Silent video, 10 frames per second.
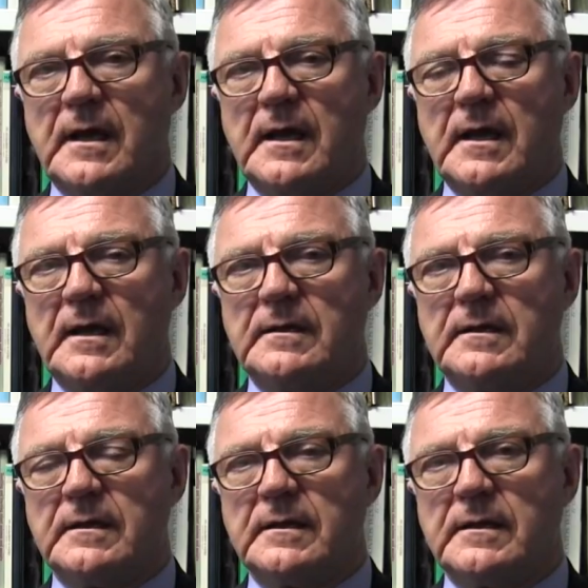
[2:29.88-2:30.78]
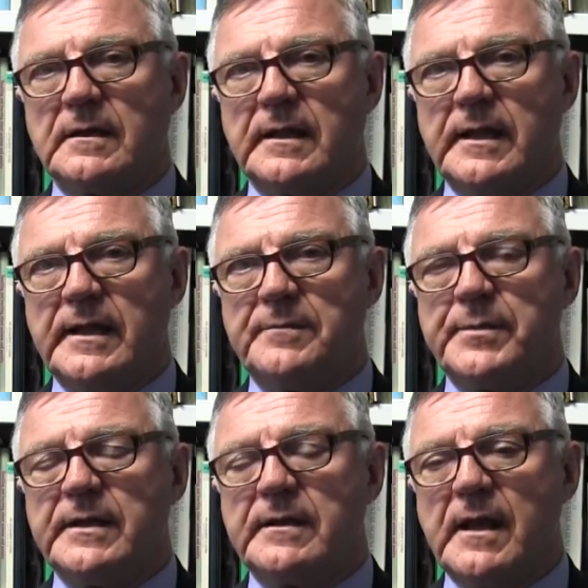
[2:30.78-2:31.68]
And he'd
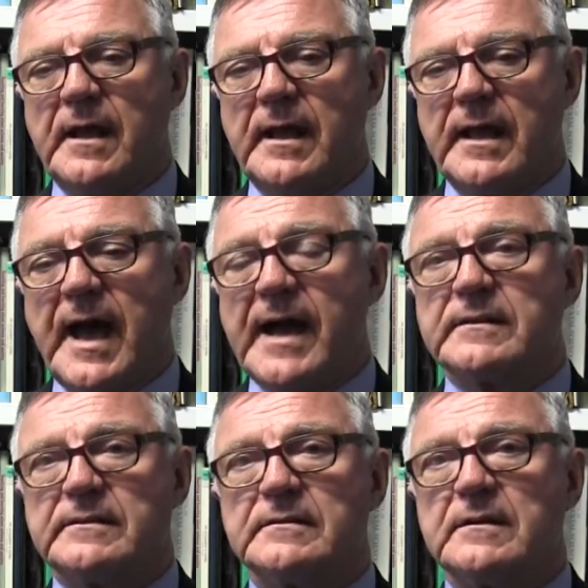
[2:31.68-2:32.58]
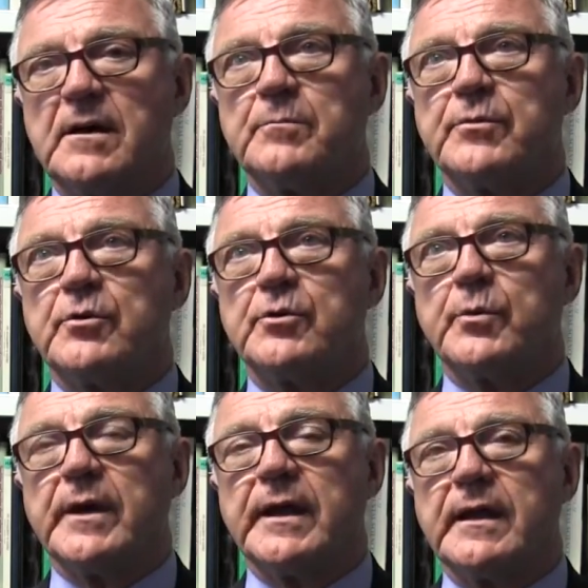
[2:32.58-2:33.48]
been a actor on
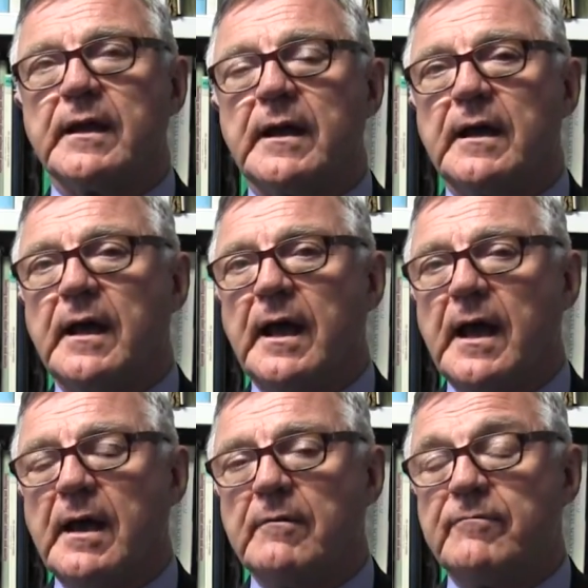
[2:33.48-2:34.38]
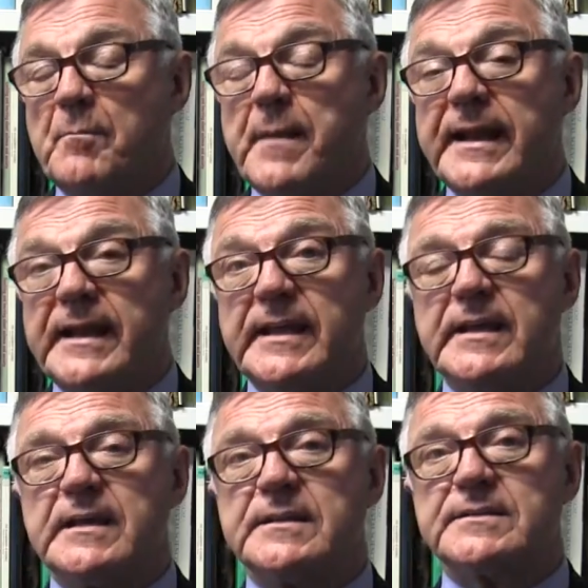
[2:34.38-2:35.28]
Broadway uh, for many
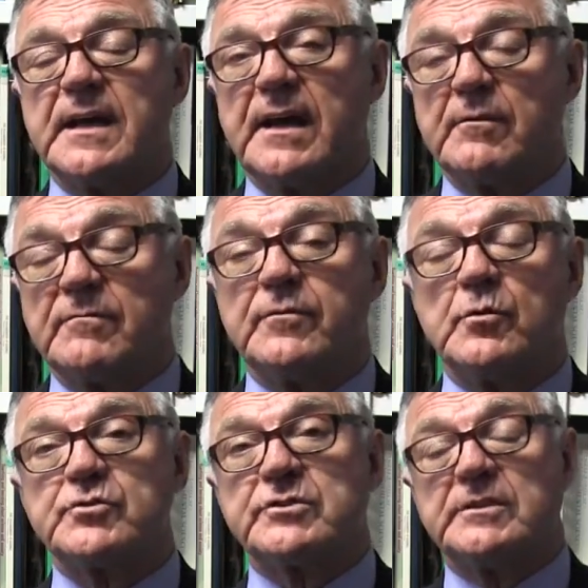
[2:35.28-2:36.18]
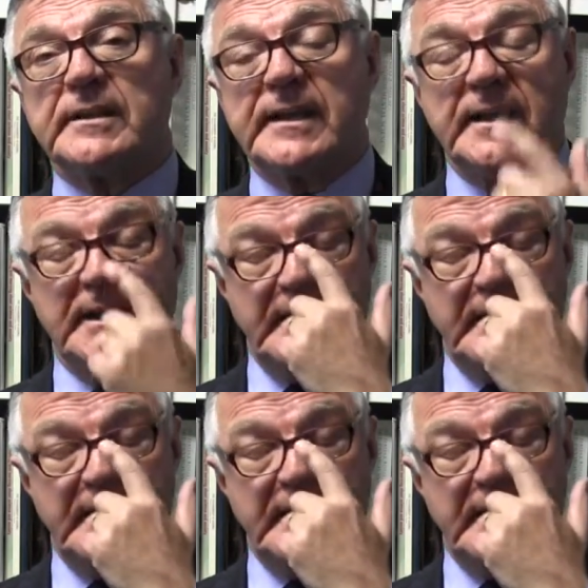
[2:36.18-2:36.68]
years, and unfortunately,